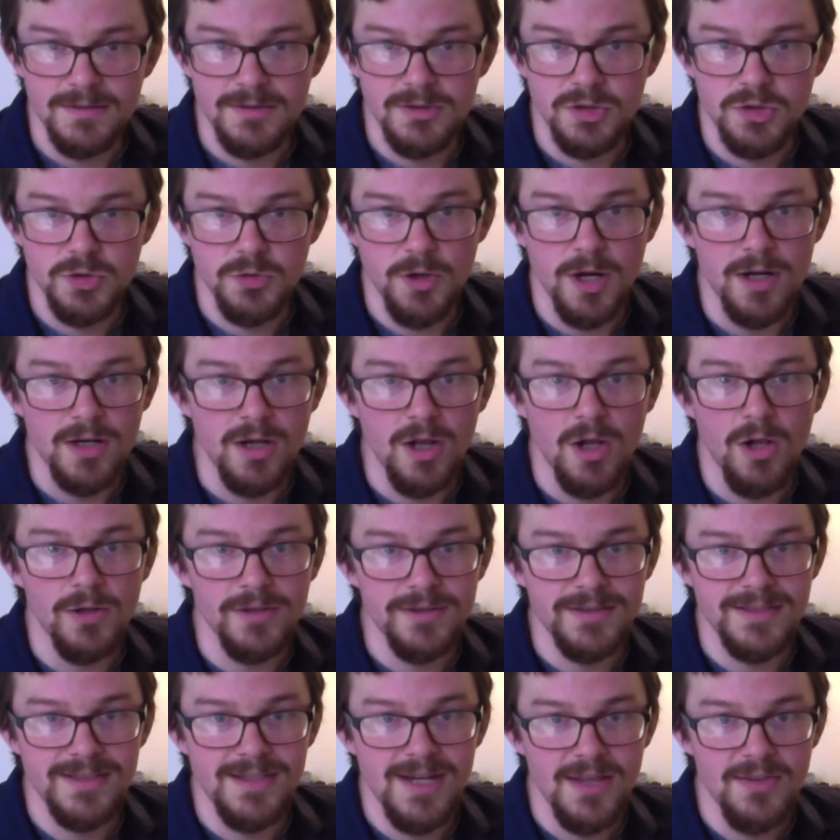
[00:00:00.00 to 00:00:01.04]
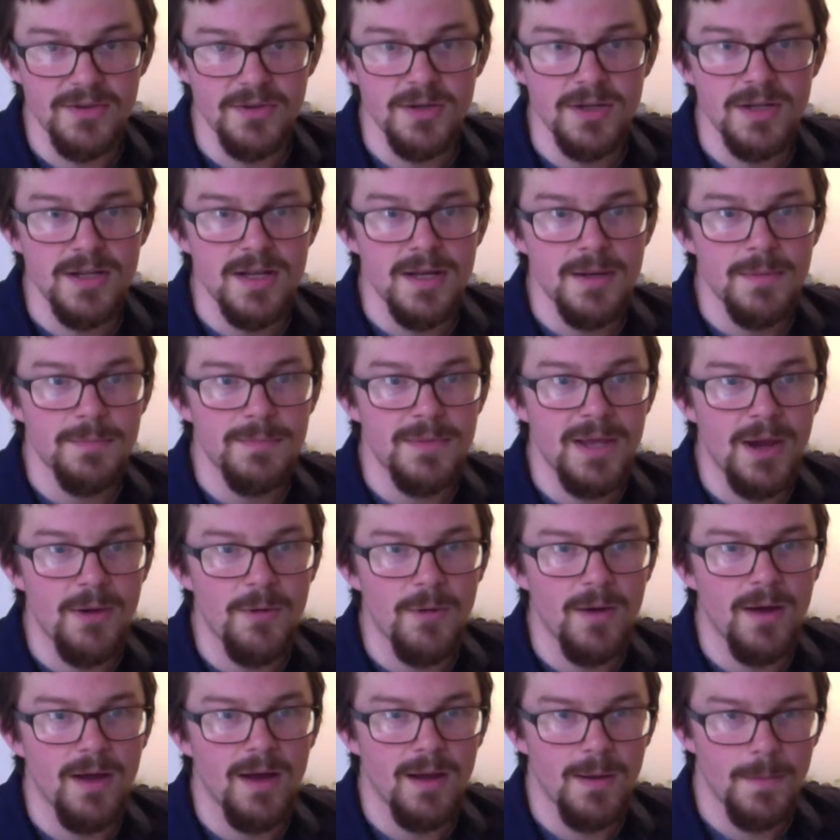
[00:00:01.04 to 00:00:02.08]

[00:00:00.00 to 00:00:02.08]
truck altogether. Now,